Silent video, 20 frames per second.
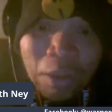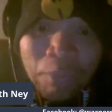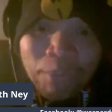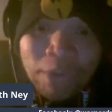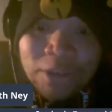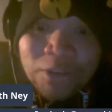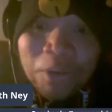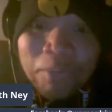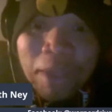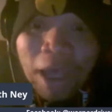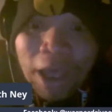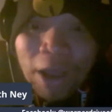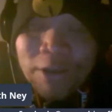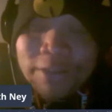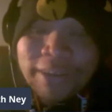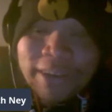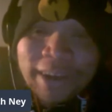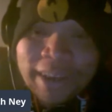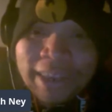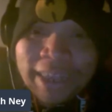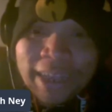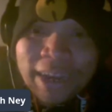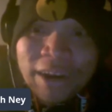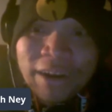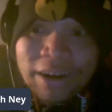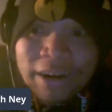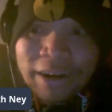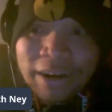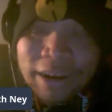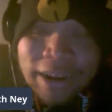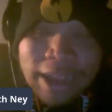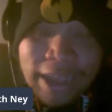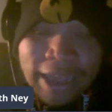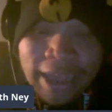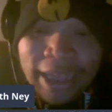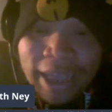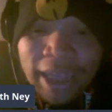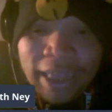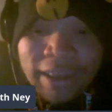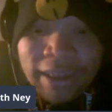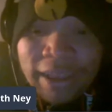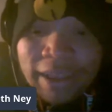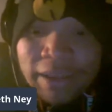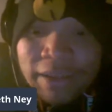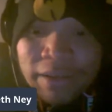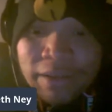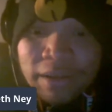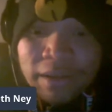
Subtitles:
But so I'm house sitting here, and I